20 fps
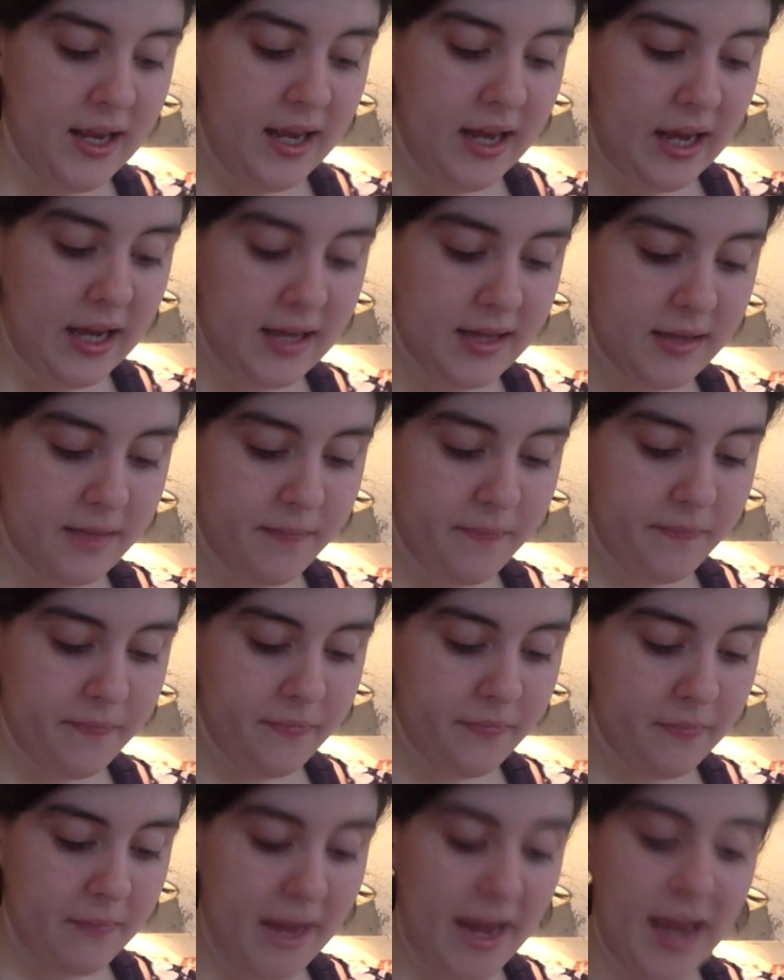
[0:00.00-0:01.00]
has
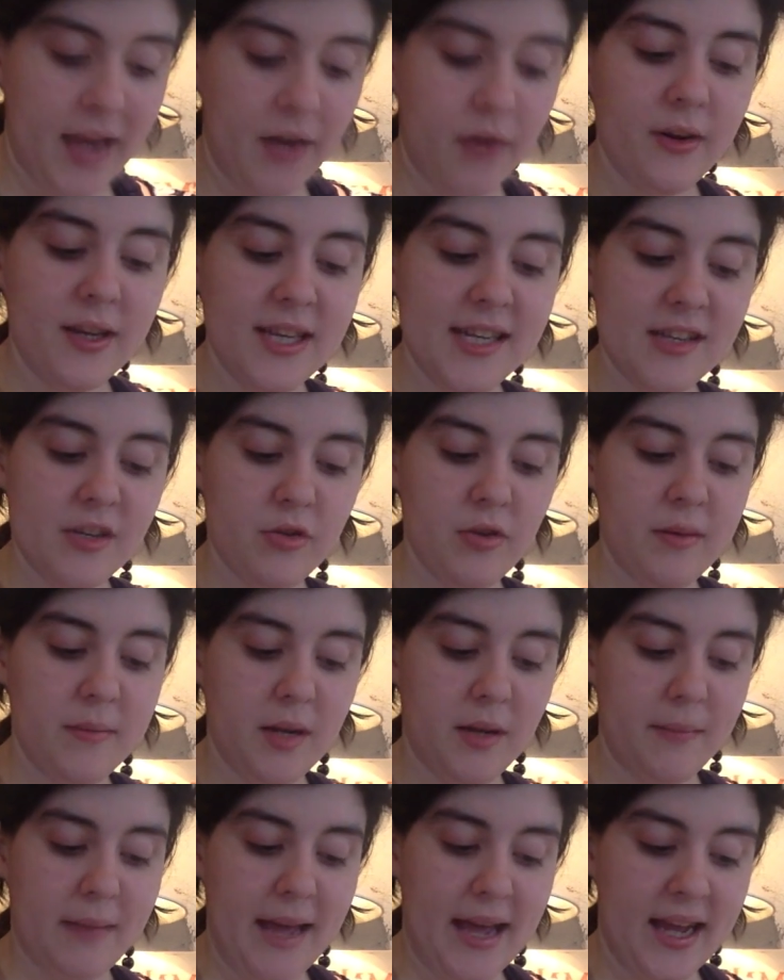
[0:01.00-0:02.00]
man, or at least
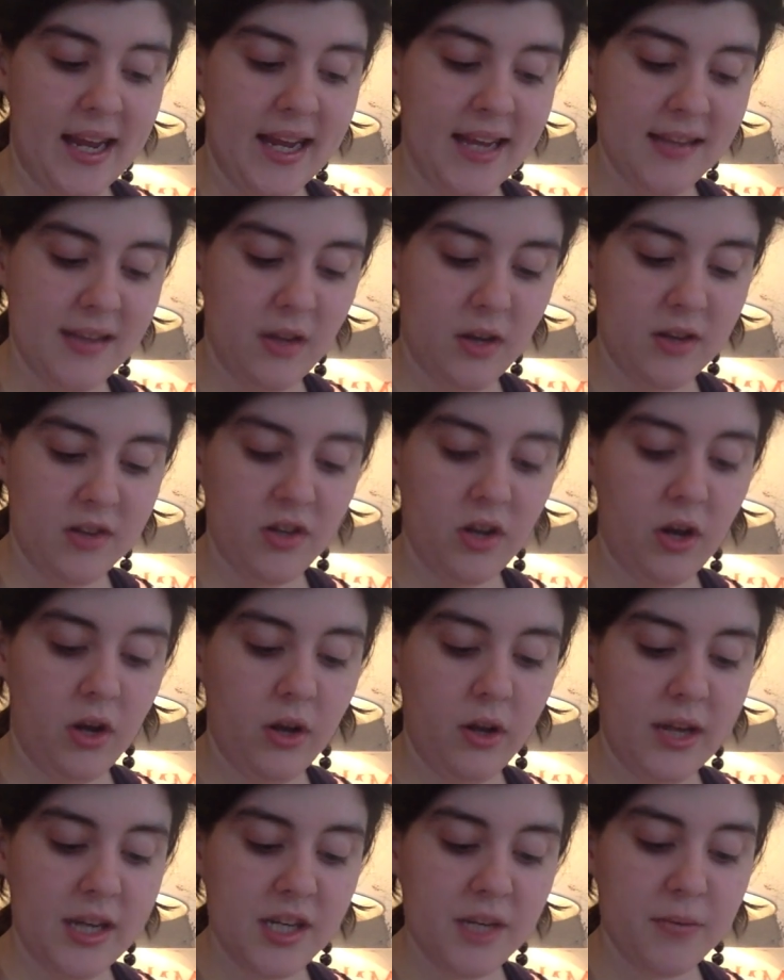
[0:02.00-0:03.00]
criminal man, has lost
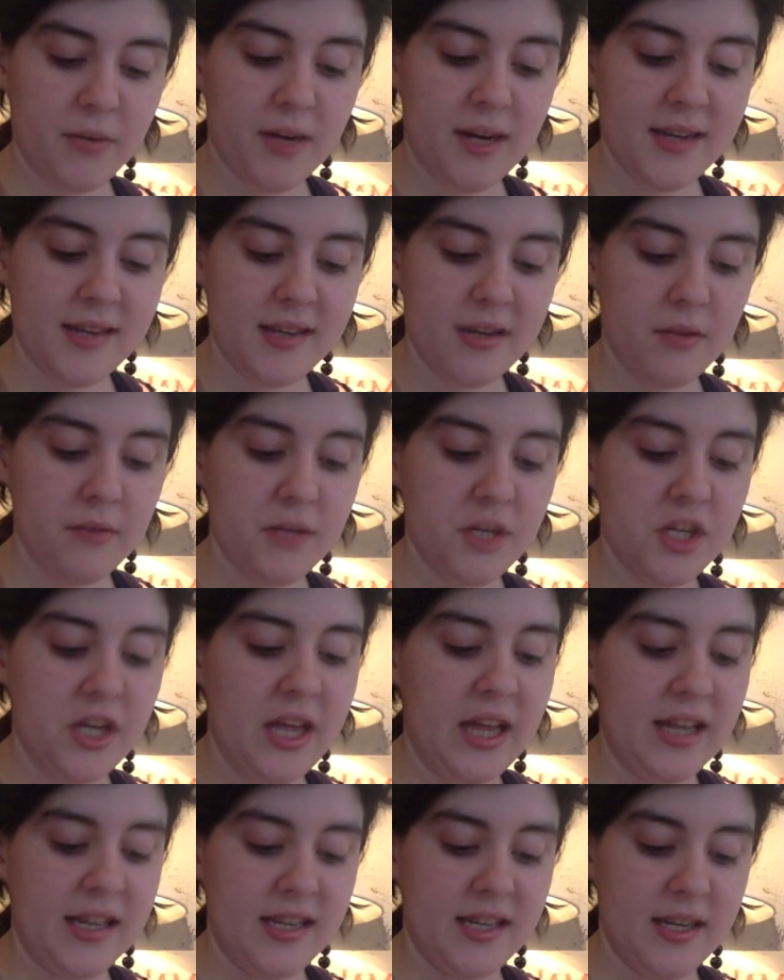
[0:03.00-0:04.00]
all enterprise and
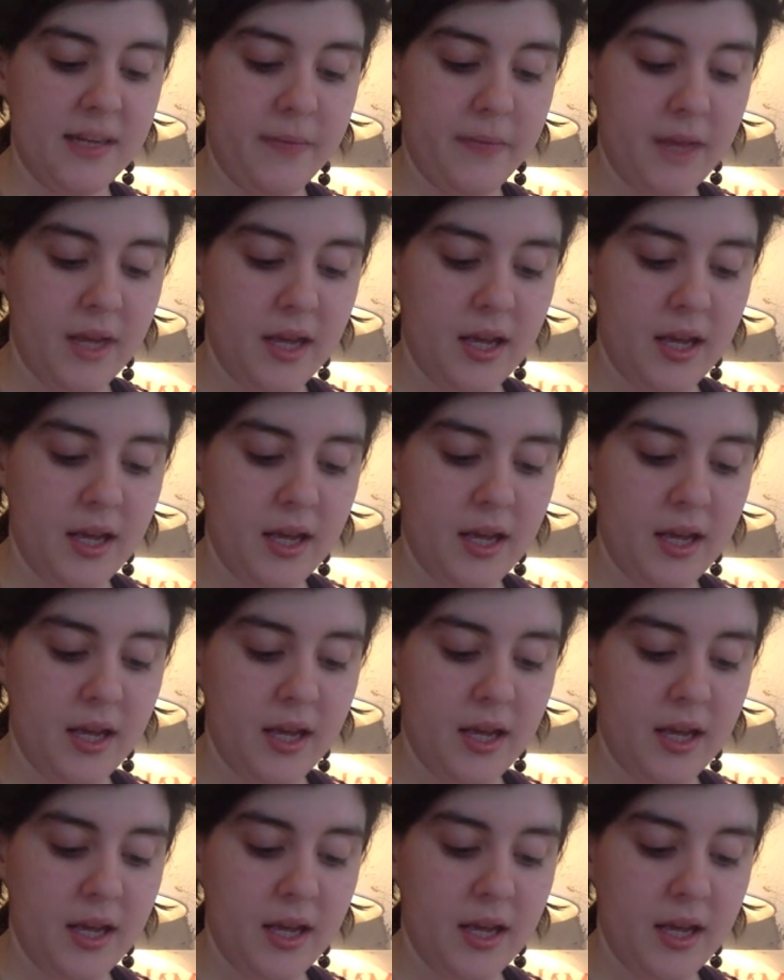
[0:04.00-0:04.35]
originality.